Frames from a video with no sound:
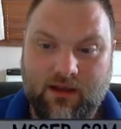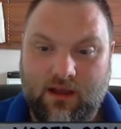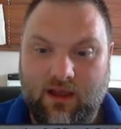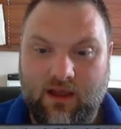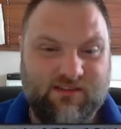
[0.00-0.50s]

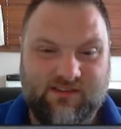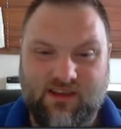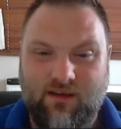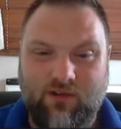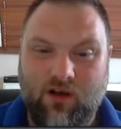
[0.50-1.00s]
As I
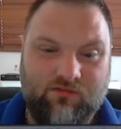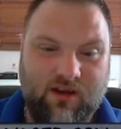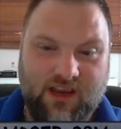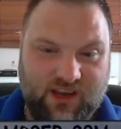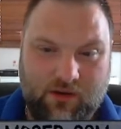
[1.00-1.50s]
said, I've got the
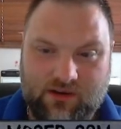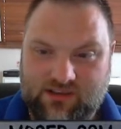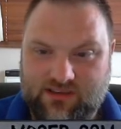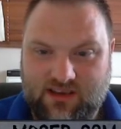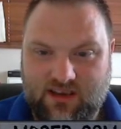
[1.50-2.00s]
Radio
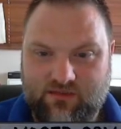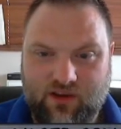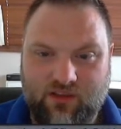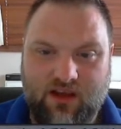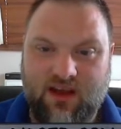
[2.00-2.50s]
Oddity, I've
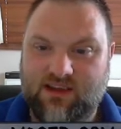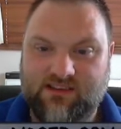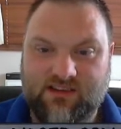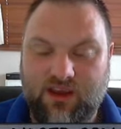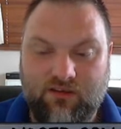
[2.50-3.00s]
got the high
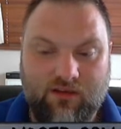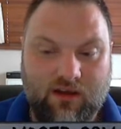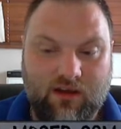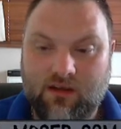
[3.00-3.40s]
tier,